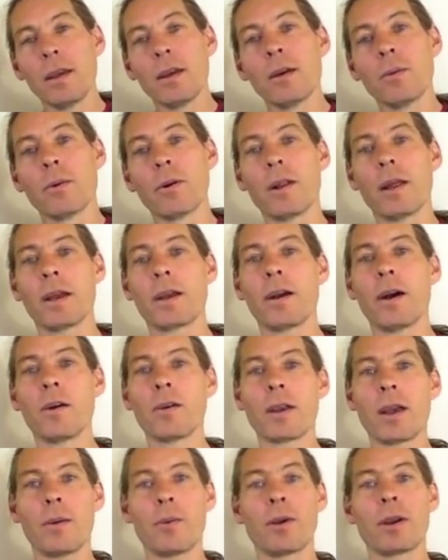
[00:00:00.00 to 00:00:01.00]
we're like,
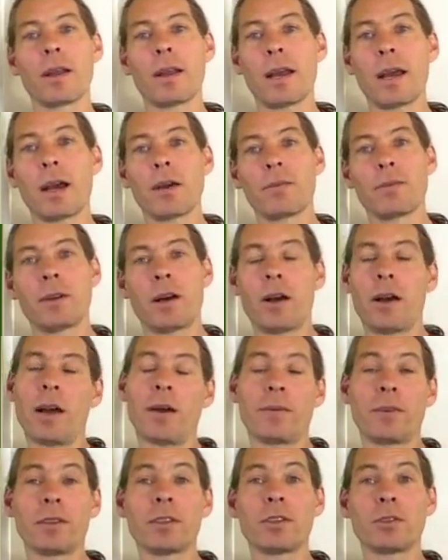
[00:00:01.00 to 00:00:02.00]
okay, I'll
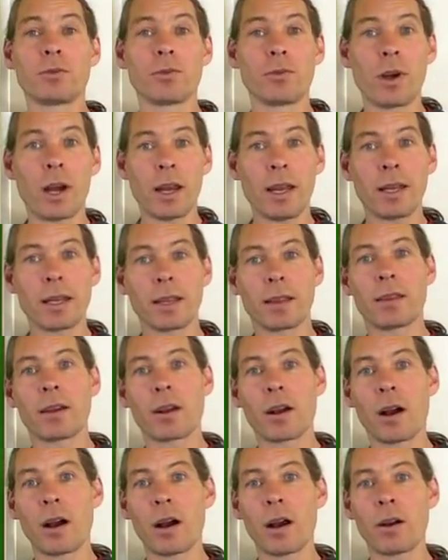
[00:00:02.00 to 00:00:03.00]
have to just run and get the
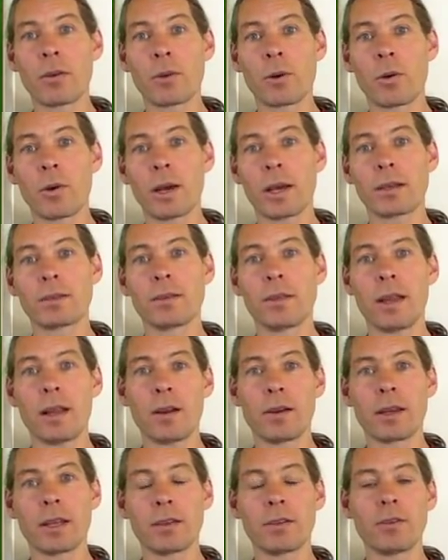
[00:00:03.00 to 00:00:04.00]
car quick so they
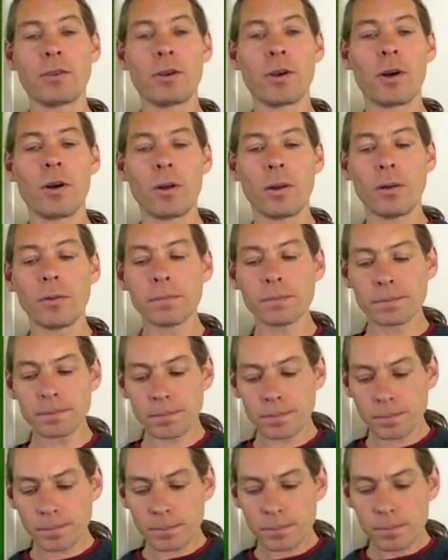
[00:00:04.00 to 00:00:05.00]
don't get too cold.
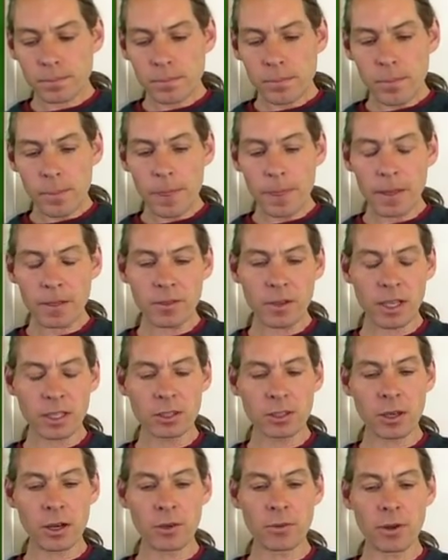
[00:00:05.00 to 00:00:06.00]
So I
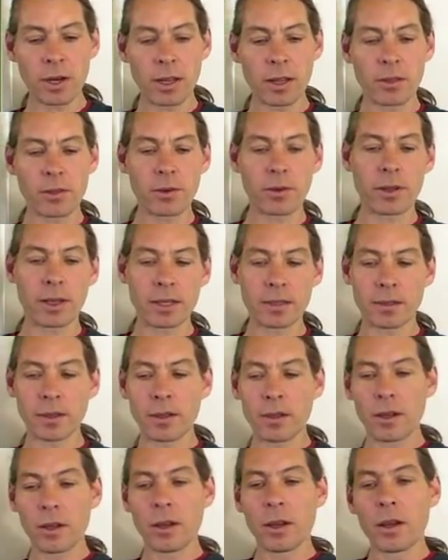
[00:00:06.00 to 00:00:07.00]
started running through this
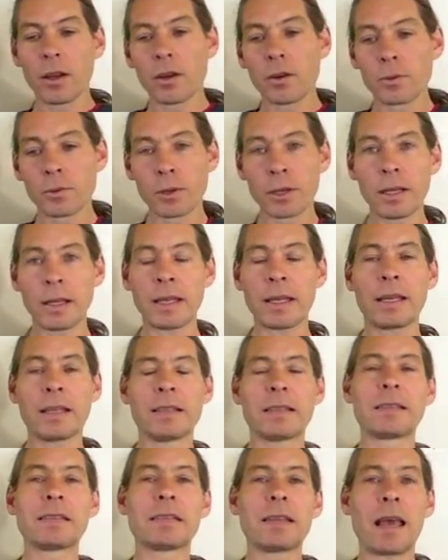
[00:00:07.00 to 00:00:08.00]
really
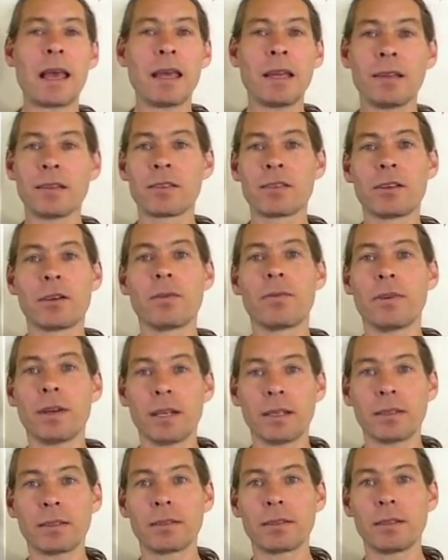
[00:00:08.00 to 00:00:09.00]
insane
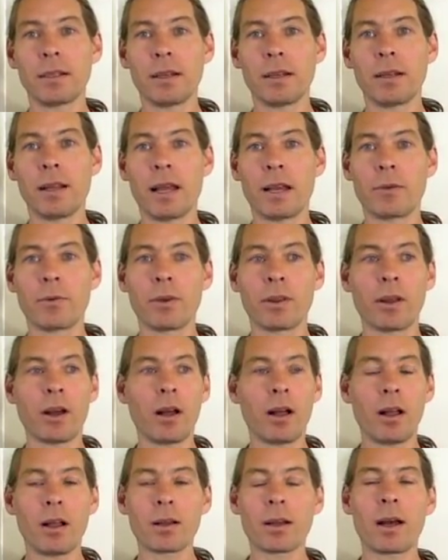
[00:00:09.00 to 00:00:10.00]
surface, like with
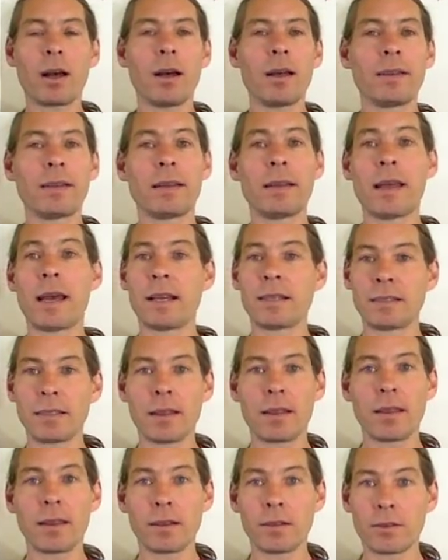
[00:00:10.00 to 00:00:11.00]
all kinds of nasty
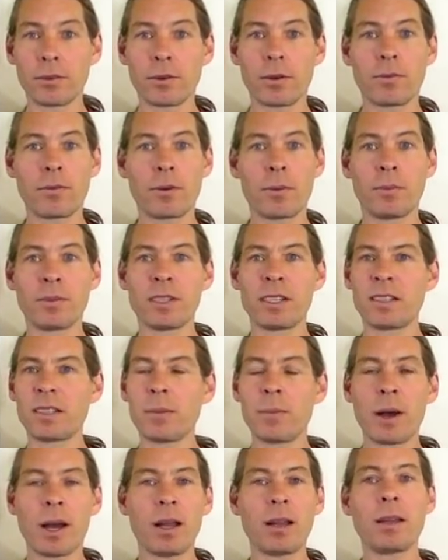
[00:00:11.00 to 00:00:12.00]
things through it, from just 1.5
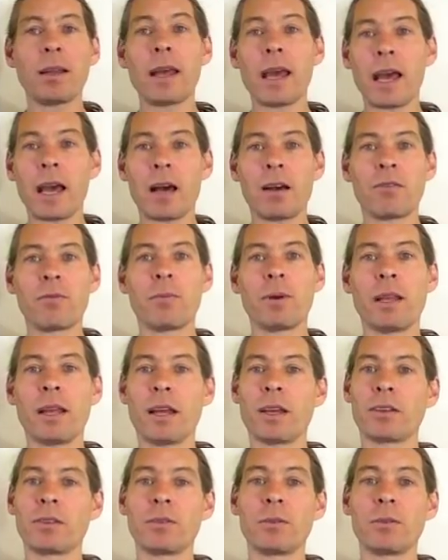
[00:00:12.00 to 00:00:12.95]
miles, but like